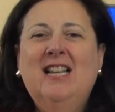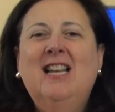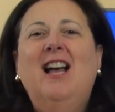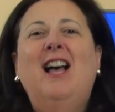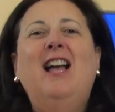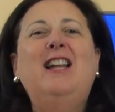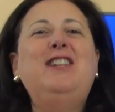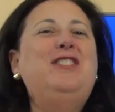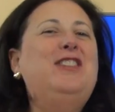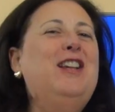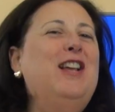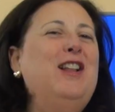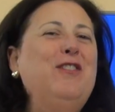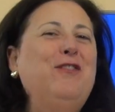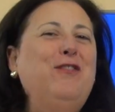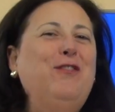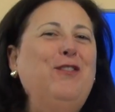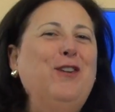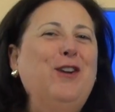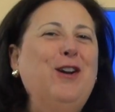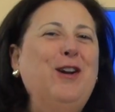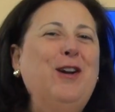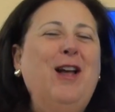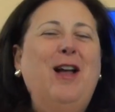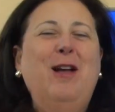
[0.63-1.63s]
Hi
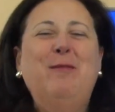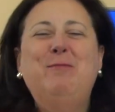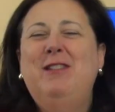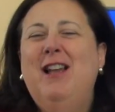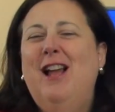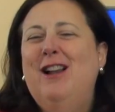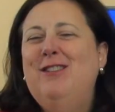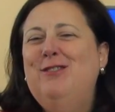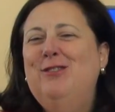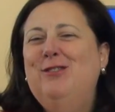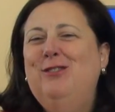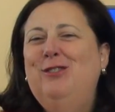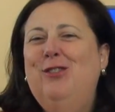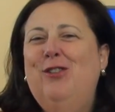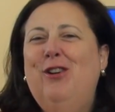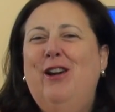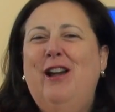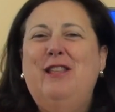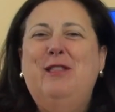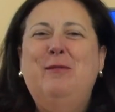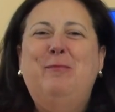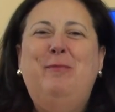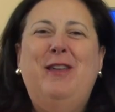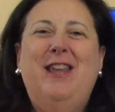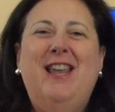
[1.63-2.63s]
Jennifer, I'm Dr.
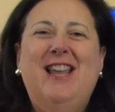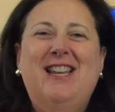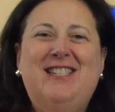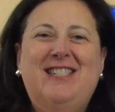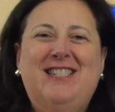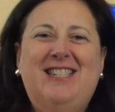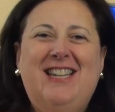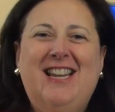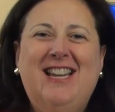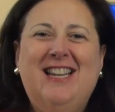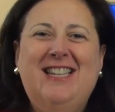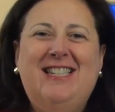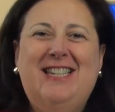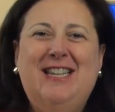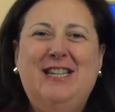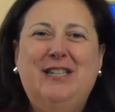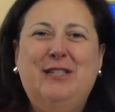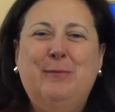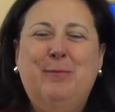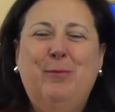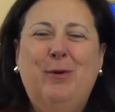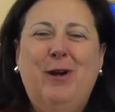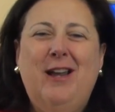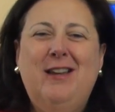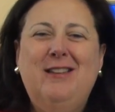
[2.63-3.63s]
Lori, the PhD
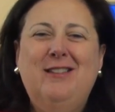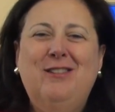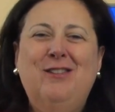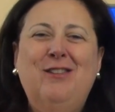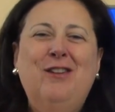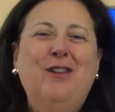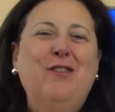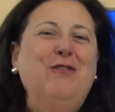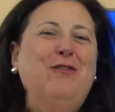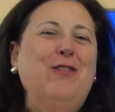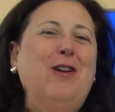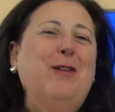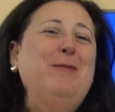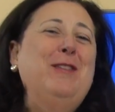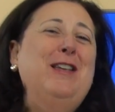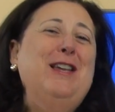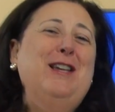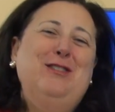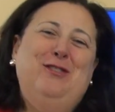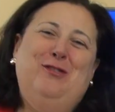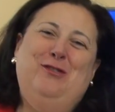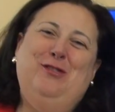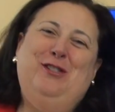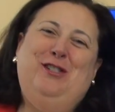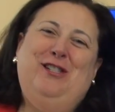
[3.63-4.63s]
Antiques Appraiser from the
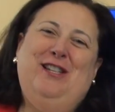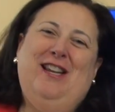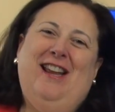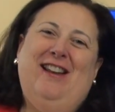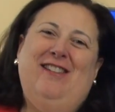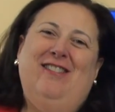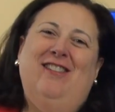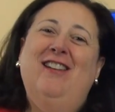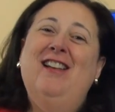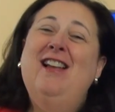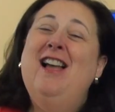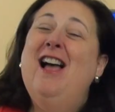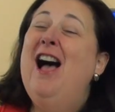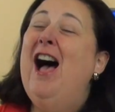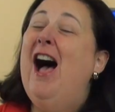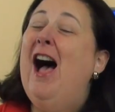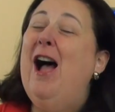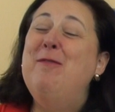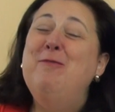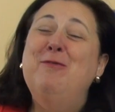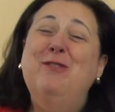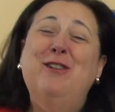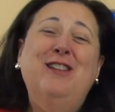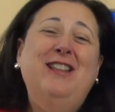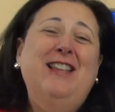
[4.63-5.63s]
History Channel.
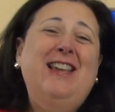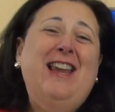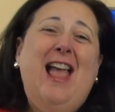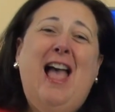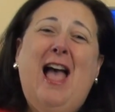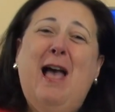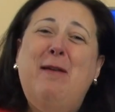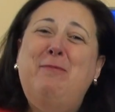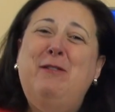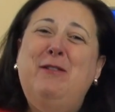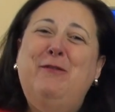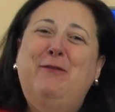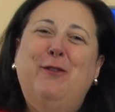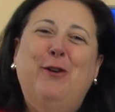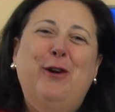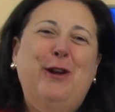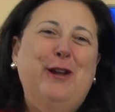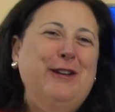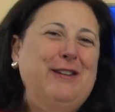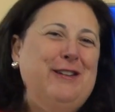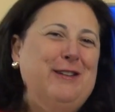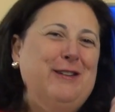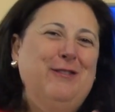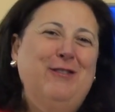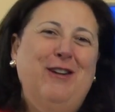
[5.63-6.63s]
I'm really happy for
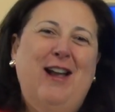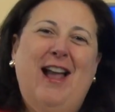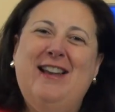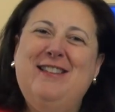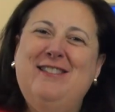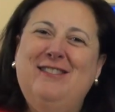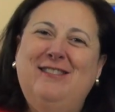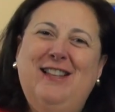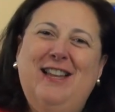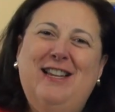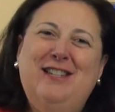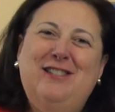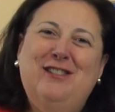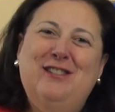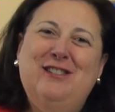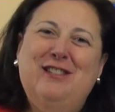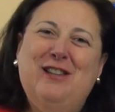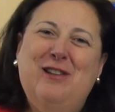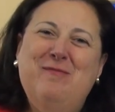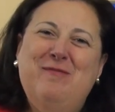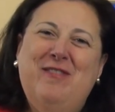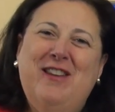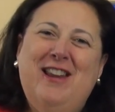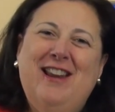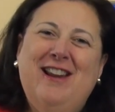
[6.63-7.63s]
you. Congratulations
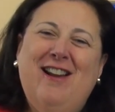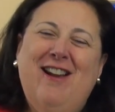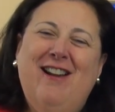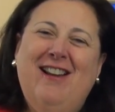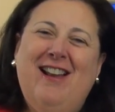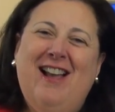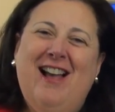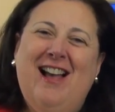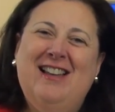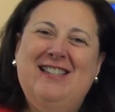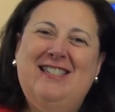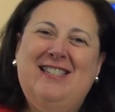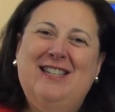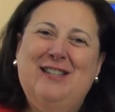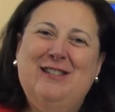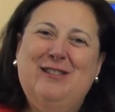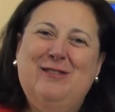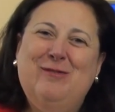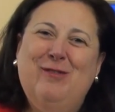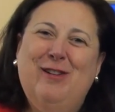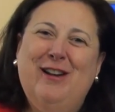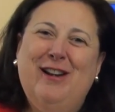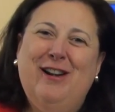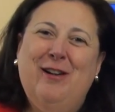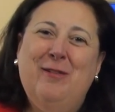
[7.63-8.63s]
on being our
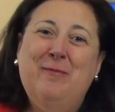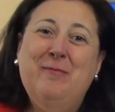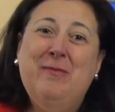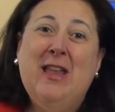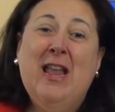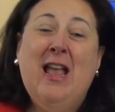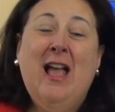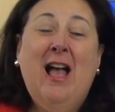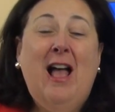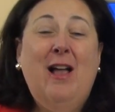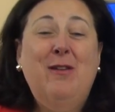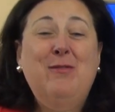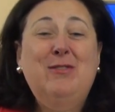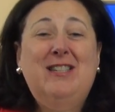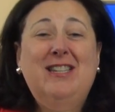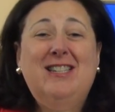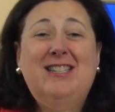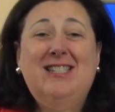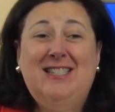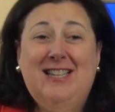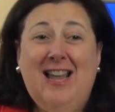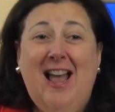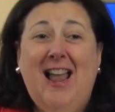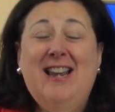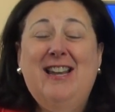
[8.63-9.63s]
contest winner. I was
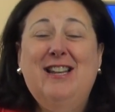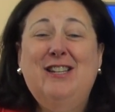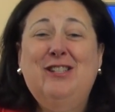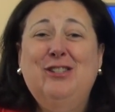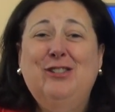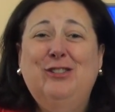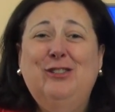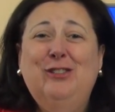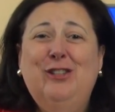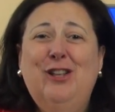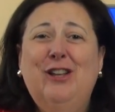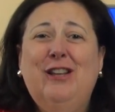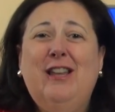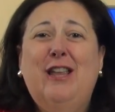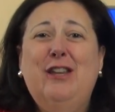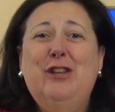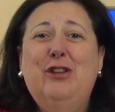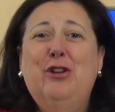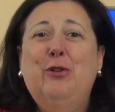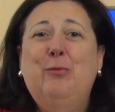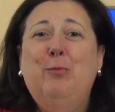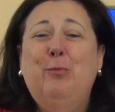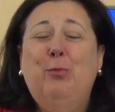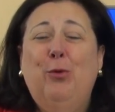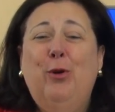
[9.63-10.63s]
excited to look at
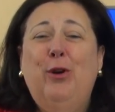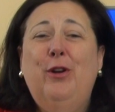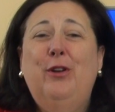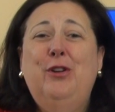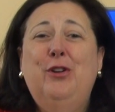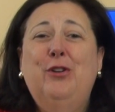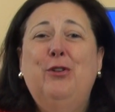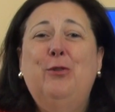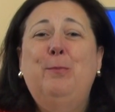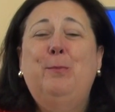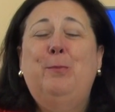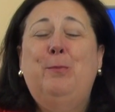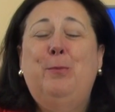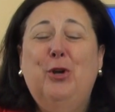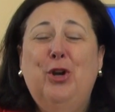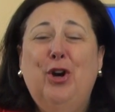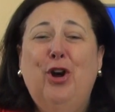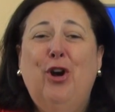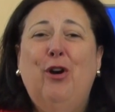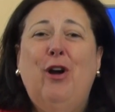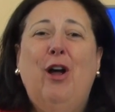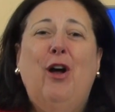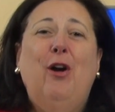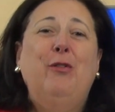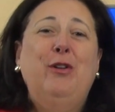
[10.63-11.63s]
your
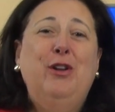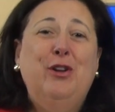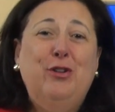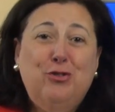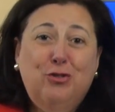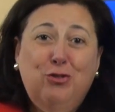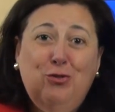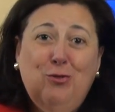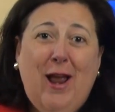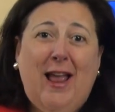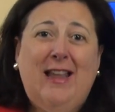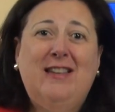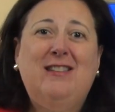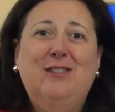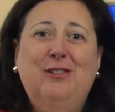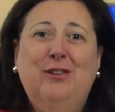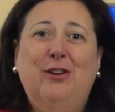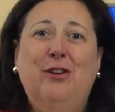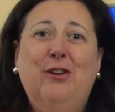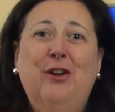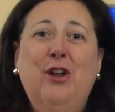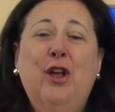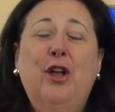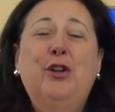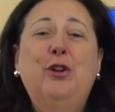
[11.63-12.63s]
bureau, your
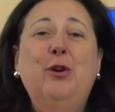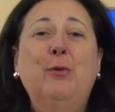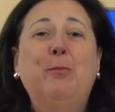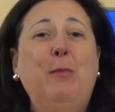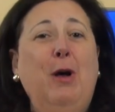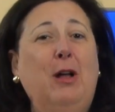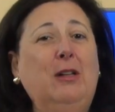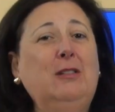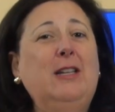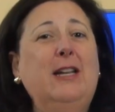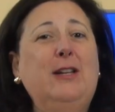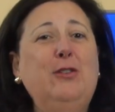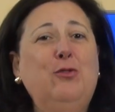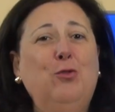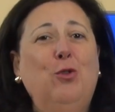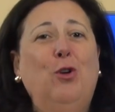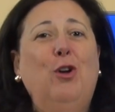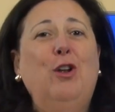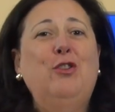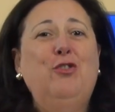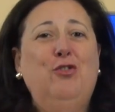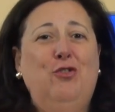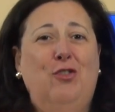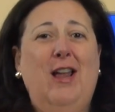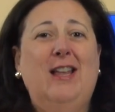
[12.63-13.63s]
dresser, your
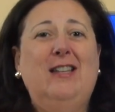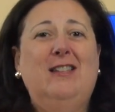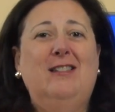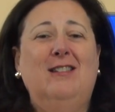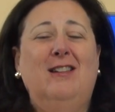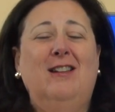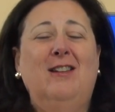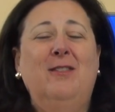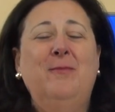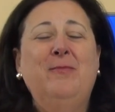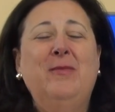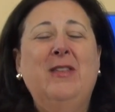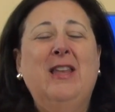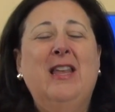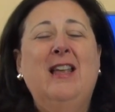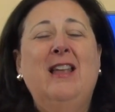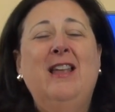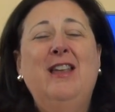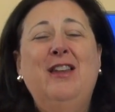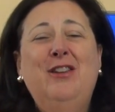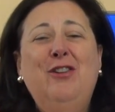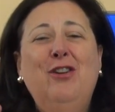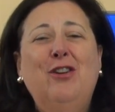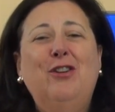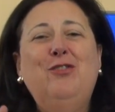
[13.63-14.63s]
multi-drawer dresser.
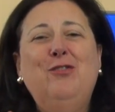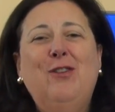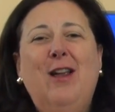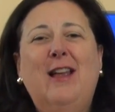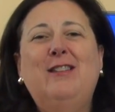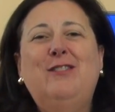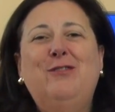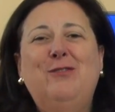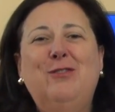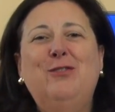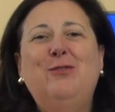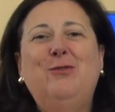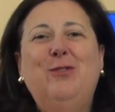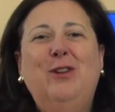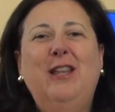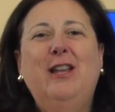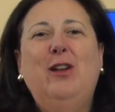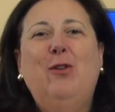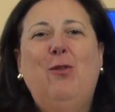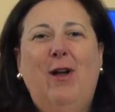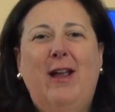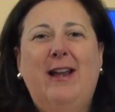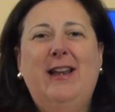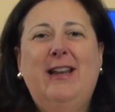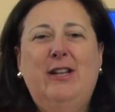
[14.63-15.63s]
Your dresser is really
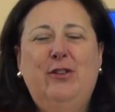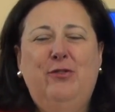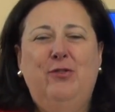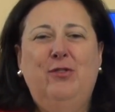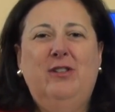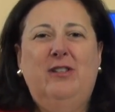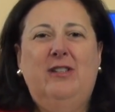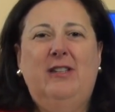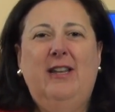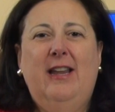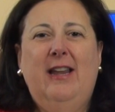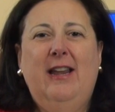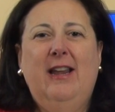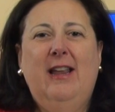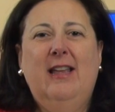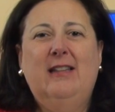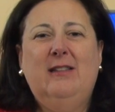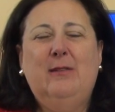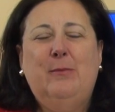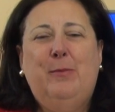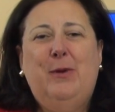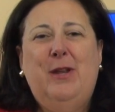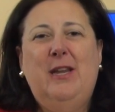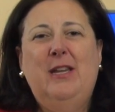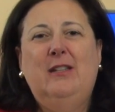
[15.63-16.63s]
quite interesting
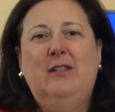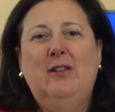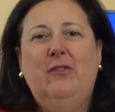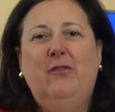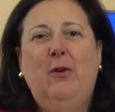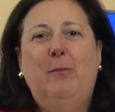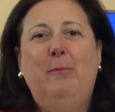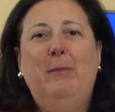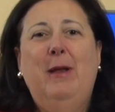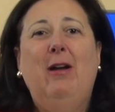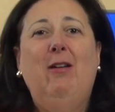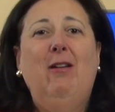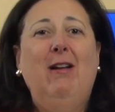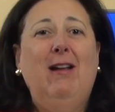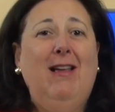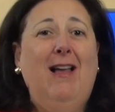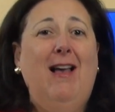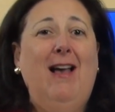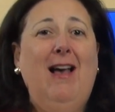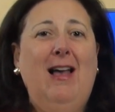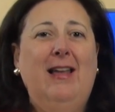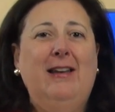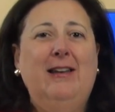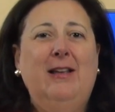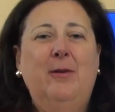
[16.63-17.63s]
as a piece of
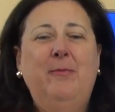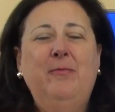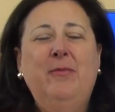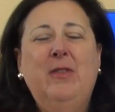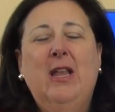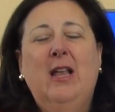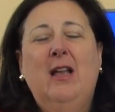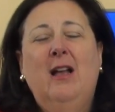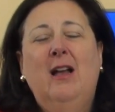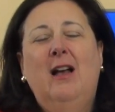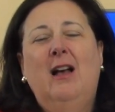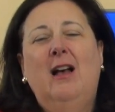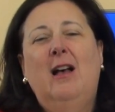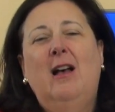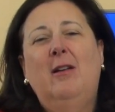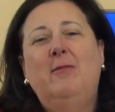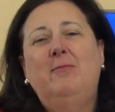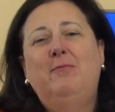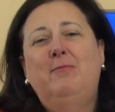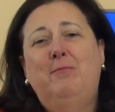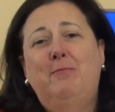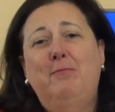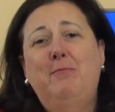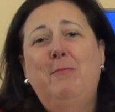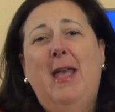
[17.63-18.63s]
Americana
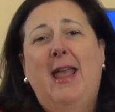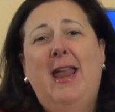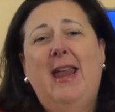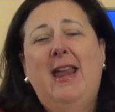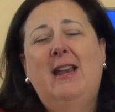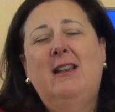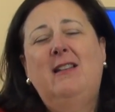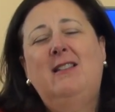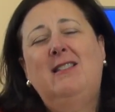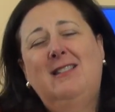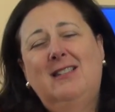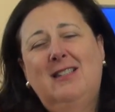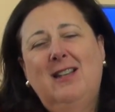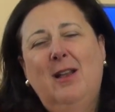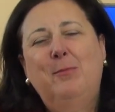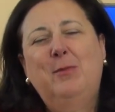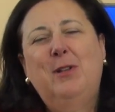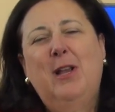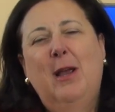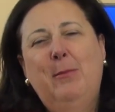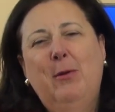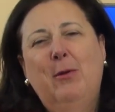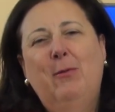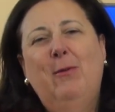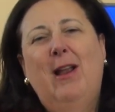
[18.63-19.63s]
made
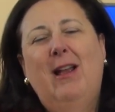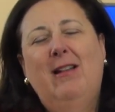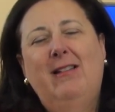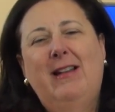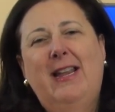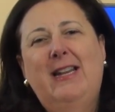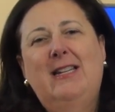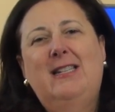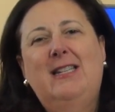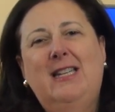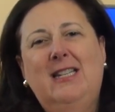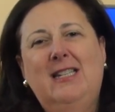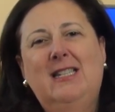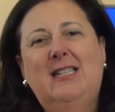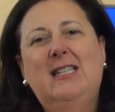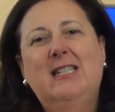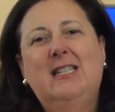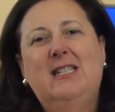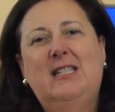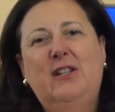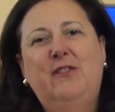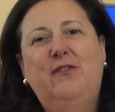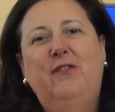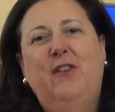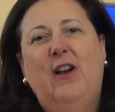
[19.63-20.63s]
sometime around
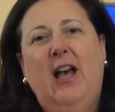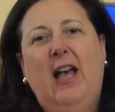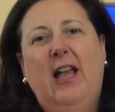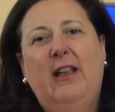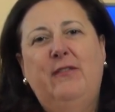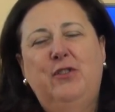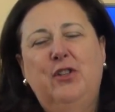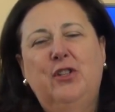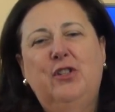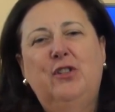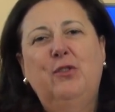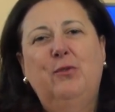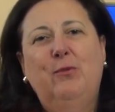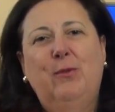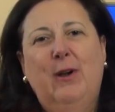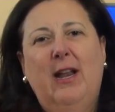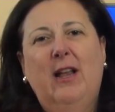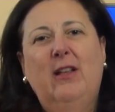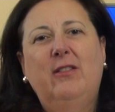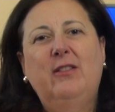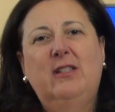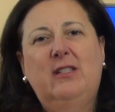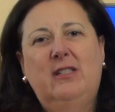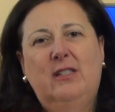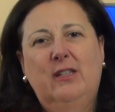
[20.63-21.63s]
1865, just
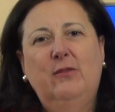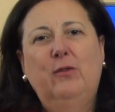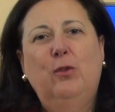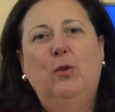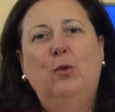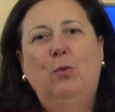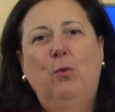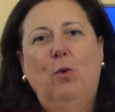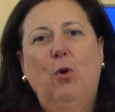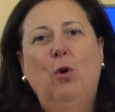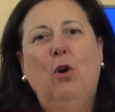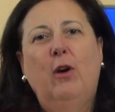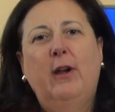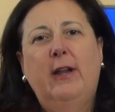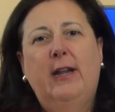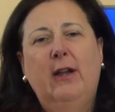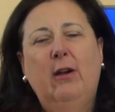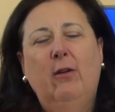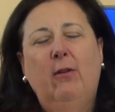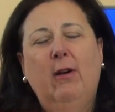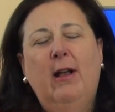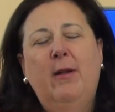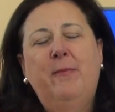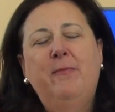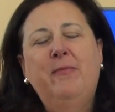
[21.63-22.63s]
around the Civil War
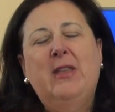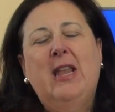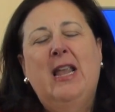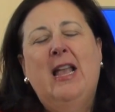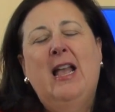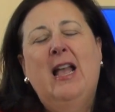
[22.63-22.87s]
era